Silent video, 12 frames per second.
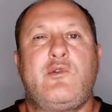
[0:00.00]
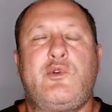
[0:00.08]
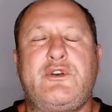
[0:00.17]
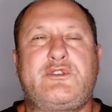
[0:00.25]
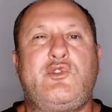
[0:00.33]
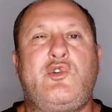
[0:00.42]

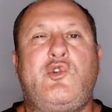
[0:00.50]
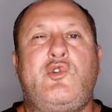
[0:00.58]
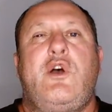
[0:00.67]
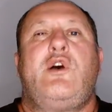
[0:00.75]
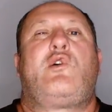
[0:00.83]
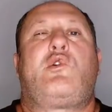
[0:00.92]
with
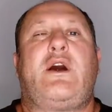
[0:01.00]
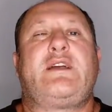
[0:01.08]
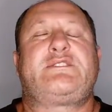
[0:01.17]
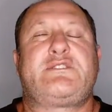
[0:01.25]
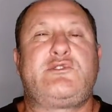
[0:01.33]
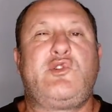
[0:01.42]
your
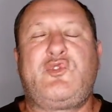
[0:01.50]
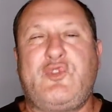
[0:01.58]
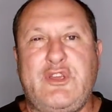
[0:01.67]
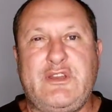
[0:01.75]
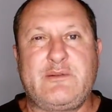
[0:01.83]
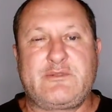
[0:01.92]
rights and your
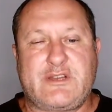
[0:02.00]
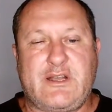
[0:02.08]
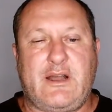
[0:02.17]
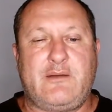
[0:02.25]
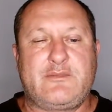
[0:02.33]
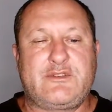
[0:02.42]
freedoms
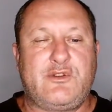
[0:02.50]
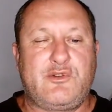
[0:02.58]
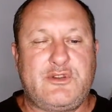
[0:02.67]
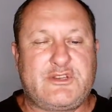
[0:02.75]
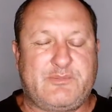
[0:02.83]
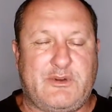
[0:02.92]
comes
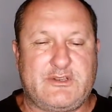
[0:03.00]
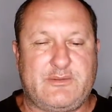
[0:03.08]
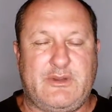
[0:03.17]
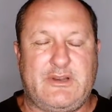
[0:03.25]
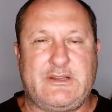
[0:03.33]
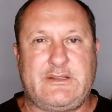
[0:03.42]

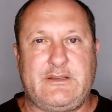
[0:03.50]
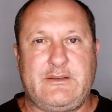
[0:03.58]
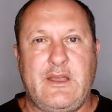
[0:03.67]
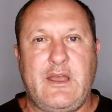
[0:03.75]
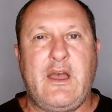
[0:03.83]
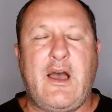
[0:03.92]
responsibility.
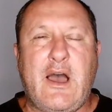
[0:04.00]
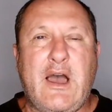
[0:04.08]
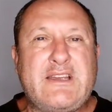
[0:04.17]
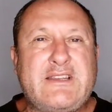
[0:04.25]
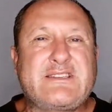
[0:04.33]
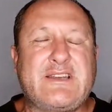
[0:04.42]

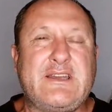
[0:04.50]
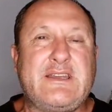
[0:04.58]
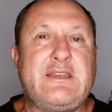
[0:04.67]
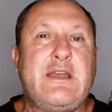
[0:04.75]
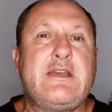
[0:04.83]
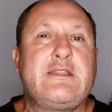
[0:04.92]
I
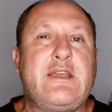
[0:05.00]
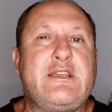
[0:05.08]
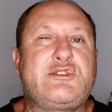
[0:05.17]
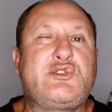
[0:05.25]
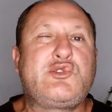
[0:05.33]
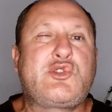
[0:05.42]
say
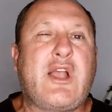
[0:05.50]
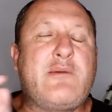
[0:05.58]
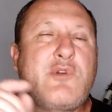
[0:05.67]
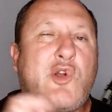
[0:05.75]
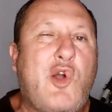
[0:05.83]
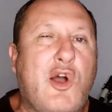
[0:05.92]
there should
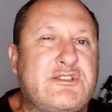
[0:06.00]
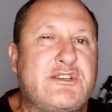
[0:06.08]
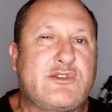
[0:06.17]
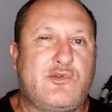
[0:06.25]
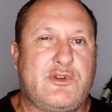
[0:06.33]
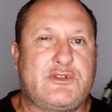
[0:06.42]
come
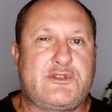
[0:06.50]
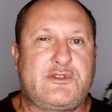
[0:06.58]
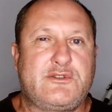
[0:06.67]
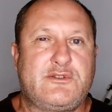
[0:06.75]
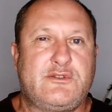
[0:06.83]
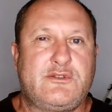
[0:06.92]

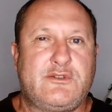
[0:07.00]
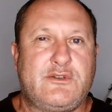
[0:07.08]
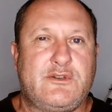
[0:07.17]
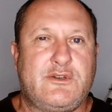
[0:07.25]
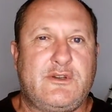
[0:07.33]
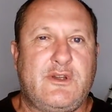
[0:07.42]
consequence.
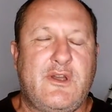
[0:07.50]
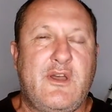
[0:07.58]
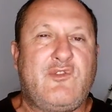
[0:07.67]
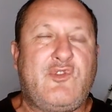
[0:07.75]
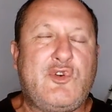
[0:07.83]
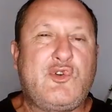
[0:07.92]

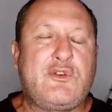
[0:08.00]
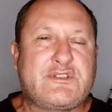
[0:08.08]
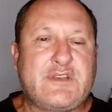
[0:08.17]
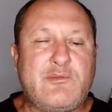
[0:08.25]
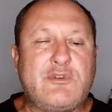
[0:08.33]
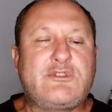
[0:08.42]
For
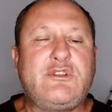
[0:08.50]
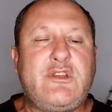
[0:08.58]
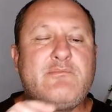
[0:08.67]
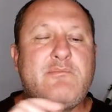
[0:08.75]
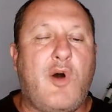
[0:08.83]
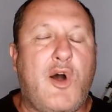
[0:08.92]
someone to
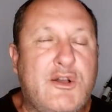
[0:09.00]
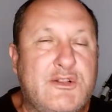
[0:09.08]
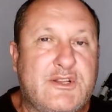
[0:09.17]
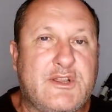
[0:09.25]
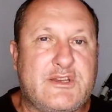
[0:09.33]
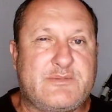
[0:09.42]

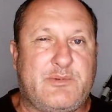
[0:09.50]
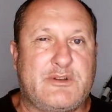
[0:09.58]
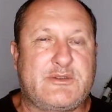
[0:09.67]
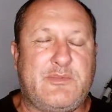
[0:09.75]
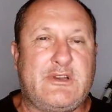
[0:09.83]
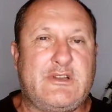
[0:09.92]
demand the
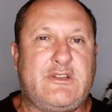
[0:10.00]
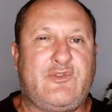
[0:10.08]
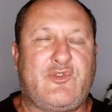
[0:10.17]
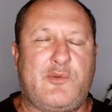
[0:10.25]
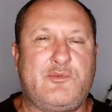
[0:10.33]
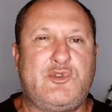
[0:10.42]
responsibility
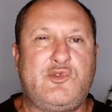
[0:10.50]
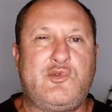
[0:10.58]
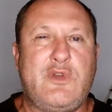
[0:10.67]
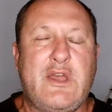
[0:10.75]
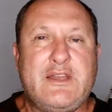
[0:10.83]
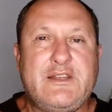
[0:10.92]
from
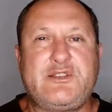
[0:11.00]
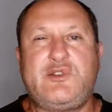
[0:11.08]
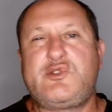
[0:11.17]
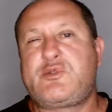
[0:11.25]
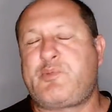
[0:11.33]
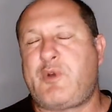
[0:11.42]
you is a
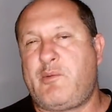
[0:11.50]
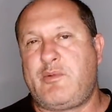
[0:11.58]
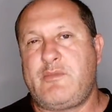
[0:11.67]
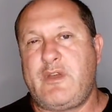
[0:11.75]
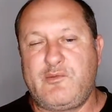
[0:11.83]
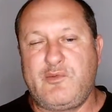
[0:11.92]
huge
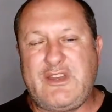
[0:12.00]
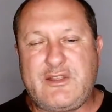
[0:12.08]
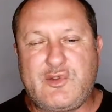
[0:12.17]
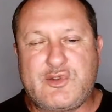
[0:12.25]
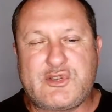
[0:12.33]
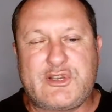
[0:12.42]
problem, and we
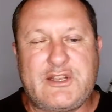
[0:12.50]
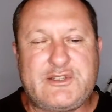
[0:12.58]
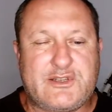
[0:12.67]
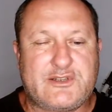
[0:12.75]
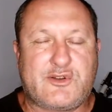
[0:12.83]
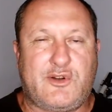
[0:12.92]
need to
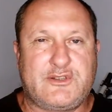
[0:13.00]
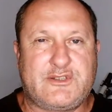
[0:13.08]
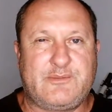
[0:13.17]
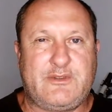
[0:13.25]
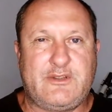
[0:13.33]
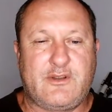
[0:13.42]
change this
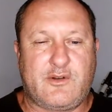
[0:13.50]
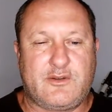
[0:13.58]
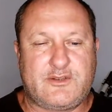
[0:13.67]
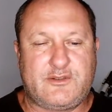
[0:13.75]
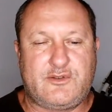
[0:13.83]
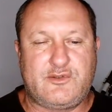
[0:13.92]
concept in the
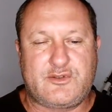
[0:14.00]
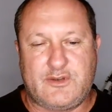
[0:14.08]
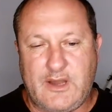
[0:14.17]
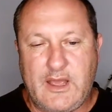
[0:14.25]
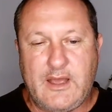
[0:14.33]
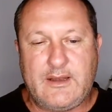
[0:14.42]

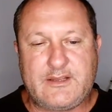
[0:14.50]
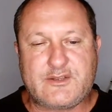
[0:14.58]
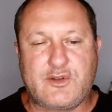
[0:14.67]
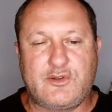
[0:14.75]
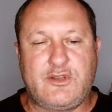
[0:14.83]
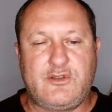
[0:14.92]
Constitution. Let's
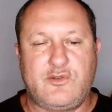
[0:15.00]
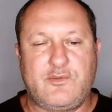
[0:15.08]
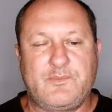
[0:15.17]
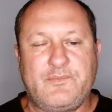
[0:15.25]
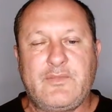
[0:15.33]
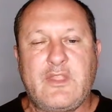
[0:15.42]

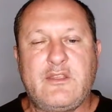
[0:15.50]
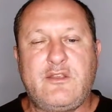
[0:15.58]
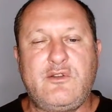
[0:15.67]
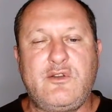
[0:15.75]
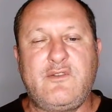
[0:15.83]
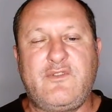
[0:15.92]
continue.
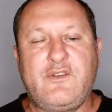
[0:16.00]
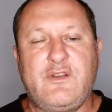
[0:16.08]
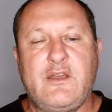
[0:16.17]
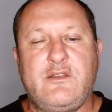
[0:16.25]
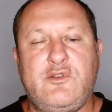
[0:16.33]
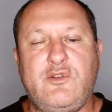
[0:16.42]
The
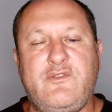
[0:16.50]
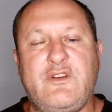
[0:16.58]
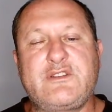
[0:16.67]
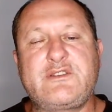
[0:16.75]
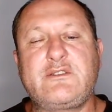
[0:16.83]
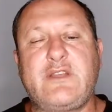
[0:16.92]

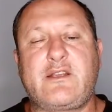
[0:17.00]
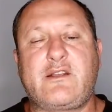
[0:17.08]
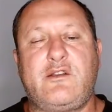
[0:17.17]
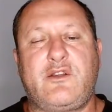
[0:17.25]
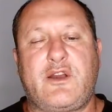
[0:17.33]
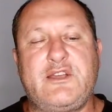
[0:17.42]
Universal
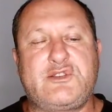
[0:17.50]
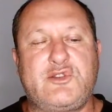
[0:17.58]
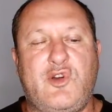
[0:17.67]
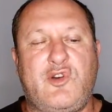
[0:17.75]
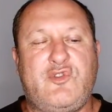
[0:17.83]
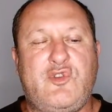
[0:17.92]

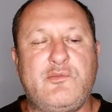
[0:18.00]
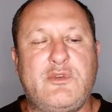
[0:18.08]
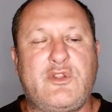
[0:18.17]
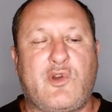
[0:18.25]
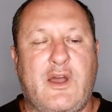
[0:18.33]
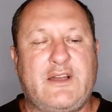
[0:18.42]
Declaration of
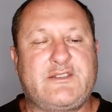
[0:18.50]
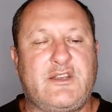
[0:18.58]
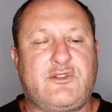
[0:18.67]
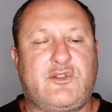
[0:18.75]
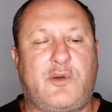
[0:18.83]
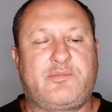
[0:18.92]
Human Rights,
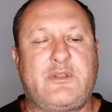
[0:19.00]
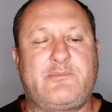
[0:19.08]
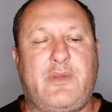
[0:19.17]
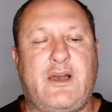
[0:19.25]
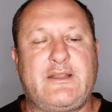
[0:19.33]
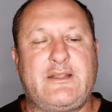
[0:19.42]

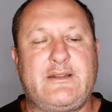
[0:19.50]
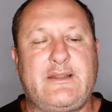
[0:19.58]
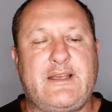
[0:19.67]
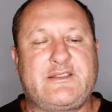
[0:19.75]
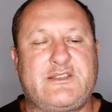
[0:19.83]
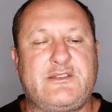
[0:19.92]
adopted by the
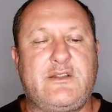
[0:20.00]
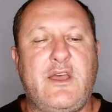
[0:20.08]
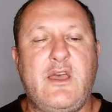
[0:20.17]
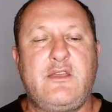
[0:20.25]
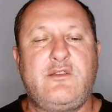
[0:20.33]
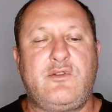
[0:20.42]
nascent
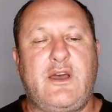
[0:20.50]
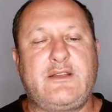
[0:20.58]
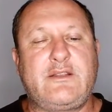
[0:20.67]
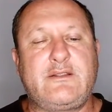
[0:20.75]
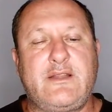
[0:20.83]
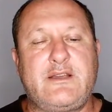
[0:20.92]

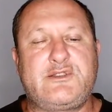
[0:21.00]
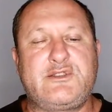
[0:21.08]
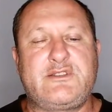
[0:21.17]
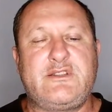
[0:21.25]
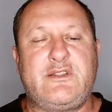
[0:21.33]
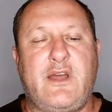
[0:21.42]
United
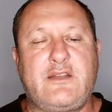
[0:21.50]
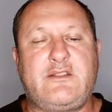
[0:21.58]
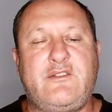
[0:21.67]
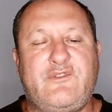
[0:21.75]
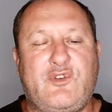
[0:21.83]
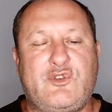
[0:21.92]
Nations in
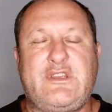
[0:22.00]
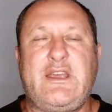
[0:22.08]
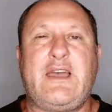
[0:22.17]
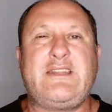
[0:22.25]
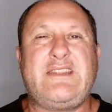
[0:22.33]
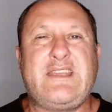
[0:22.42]

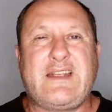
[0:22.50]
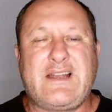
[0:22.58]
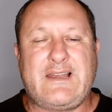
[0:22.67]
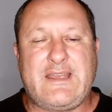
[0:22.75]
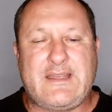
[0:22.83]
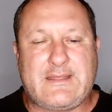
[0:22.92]
1948,
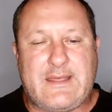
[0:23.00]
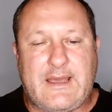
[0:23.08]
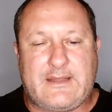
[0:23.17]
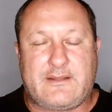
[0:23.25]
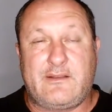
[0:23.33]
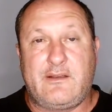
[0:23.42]
declared
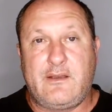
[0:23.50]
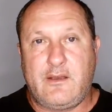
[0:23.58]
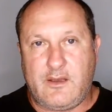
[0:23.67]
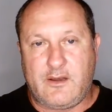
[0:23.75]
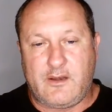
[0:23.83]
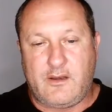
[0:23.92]
that,
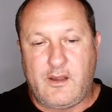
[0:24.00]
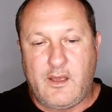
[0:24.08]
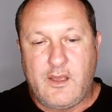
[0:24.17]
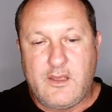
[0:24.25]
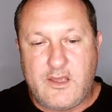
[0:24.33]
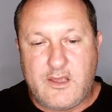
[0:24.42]
and
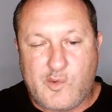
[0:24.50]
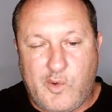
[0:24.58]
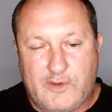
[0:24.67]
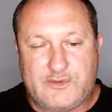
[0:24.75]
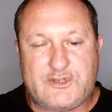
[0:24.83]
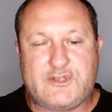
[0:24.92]
he
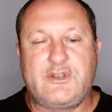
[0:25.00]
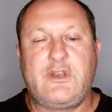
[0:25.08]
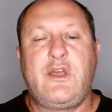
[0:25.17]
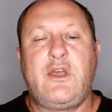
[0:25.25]
quotes,